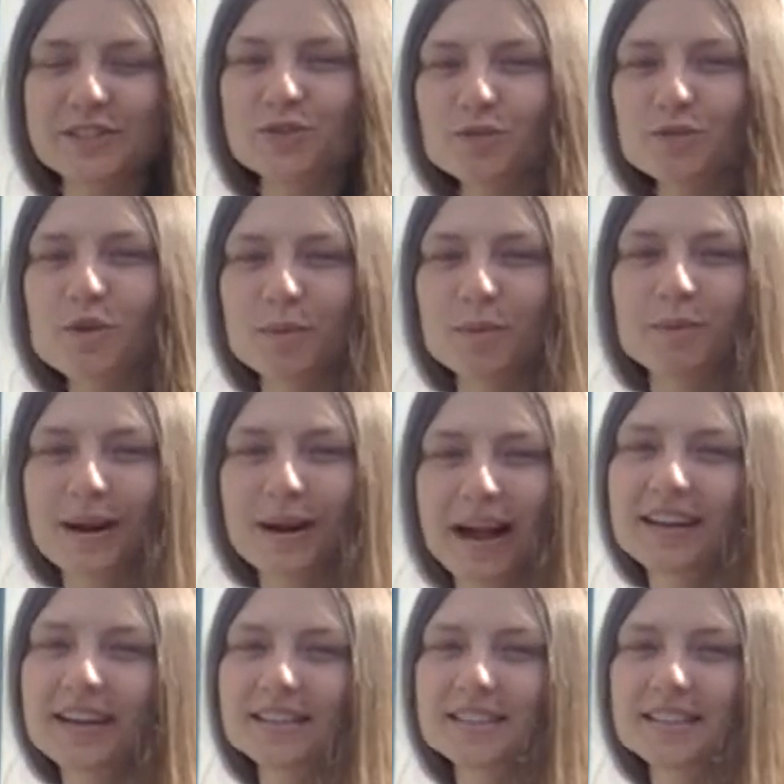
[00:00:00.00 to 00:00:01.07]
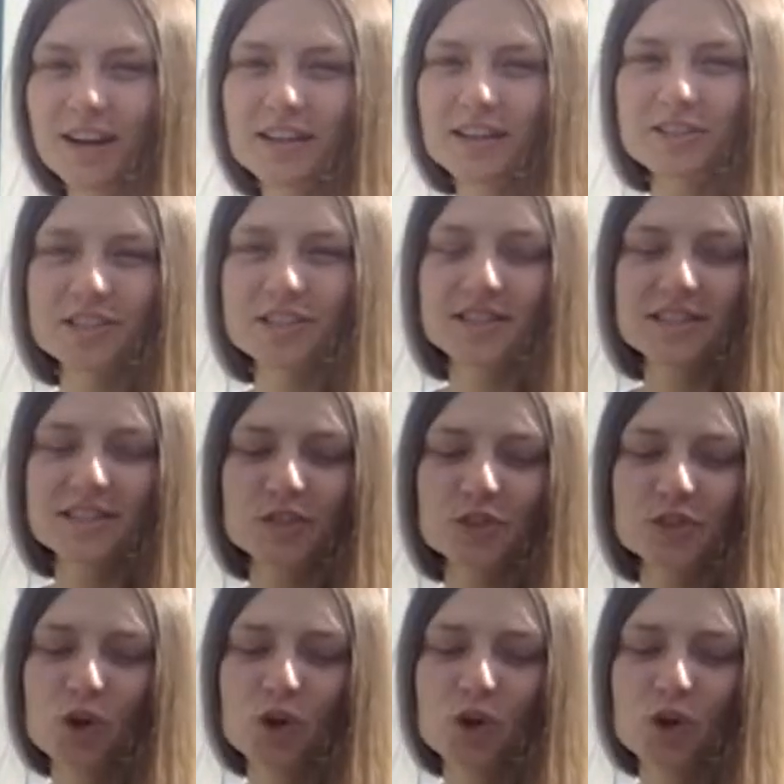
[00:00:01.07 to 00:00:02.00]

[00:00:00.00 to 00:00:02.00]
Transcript: through our miraculous consciousness